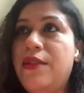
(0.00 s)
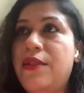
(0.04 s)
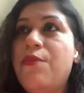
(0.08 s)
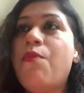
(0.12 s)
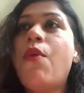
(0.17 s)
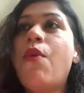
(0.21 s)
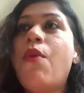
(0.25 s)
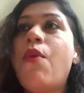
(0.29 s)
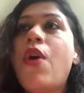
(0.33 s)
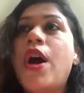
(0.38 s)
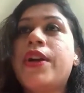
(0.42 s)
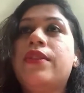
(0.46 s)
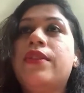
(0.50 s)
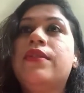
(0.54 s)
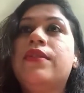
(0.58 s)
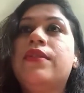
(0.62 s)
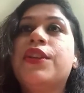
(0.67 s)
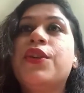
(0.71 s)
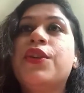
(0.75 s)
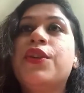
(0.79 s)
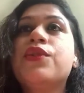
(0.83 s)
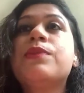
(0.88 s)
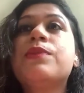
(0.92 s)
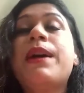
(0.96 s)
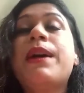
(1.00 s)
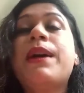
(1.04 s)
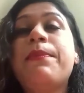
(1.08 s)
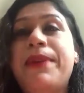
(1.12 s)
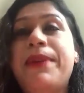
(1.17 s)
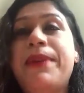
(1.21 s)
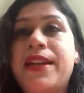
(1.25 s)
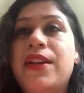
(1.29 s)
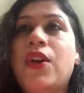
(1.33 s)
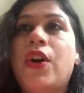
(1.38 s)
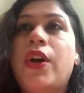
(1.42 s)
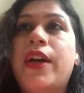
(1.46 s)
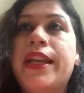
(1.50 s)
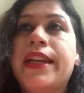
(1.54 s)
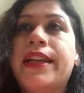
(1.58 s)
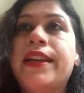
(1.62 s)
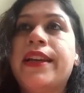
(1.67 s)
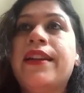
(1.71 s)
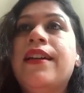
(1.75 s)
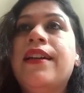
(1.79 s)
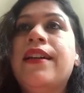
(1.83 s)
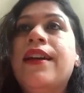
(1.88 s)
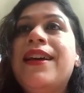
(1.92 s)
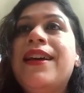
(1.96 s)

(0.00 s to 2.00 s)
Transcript: model used by Bitcoin.